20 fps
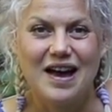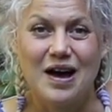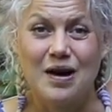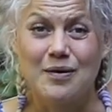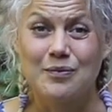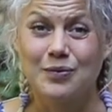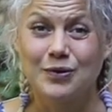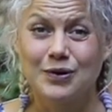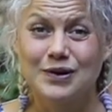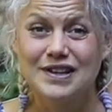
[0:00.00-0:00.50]

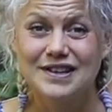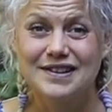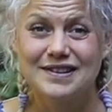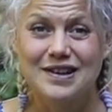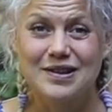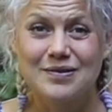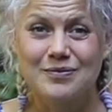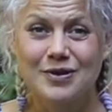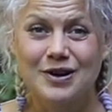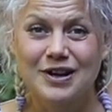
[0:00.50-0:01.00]
I'm born in
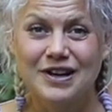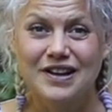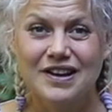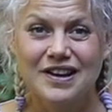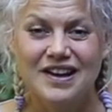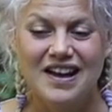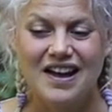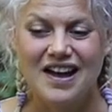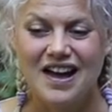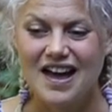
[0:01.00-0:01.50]
Denmark,
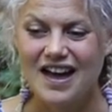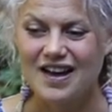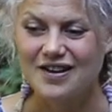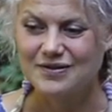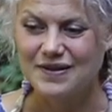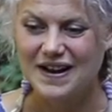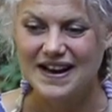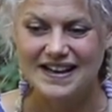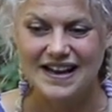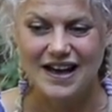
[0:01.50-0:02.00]

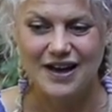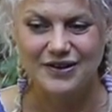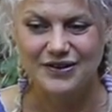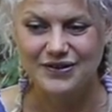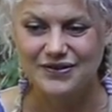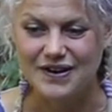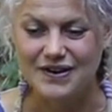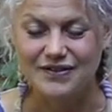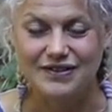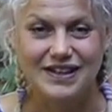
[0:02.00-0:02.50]
right now
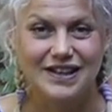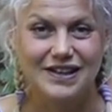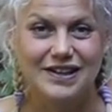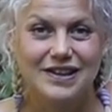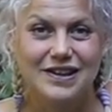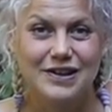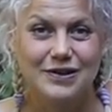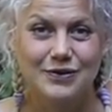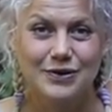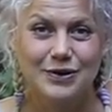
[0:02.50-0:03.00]

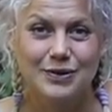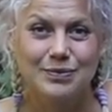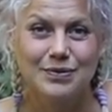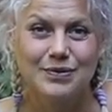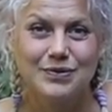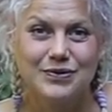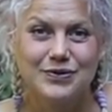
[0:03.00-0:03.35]
traveling Europe